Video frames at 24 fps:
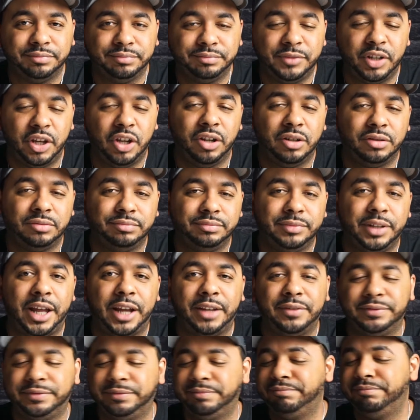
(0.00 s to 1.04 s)
You know,
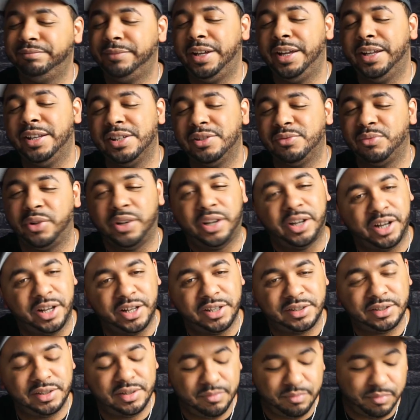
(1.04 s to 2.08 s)
life it is what it
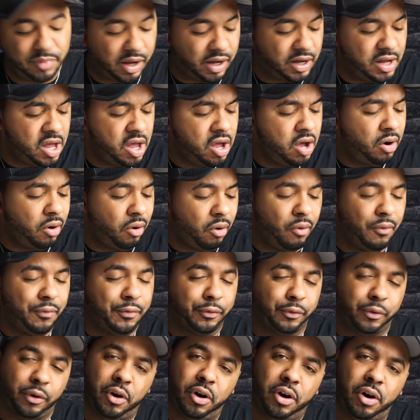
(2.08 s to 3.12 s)
is. But
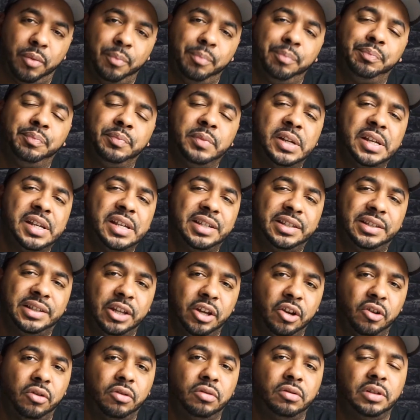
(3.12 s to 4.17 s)
overall,
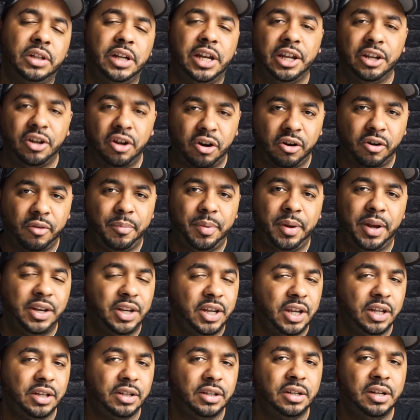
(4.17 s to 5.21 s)
still, in our
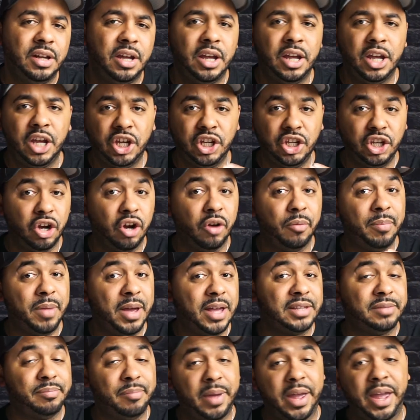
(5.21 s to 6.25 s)
opinion, your
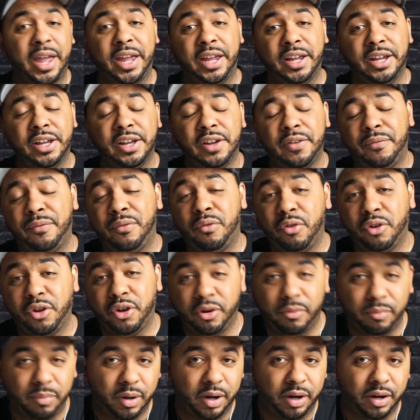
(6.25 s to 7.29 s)
best bang for
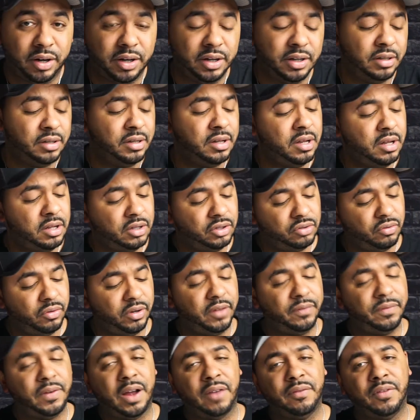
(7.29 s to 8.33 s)
your buck.
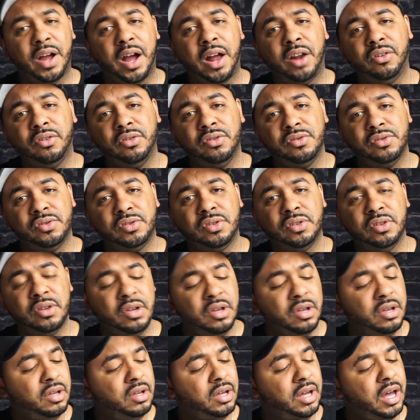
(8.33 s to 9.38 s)
$25
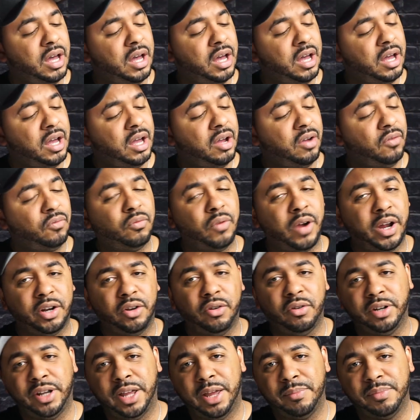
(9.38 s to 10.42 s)
uh, right
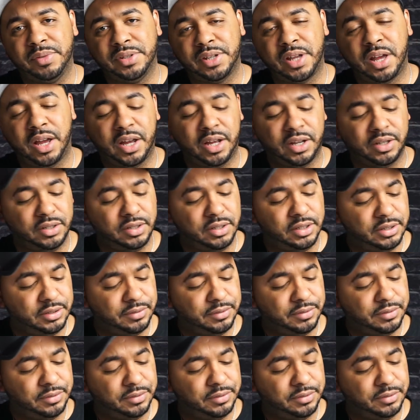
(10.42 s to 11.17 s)
on Amazon.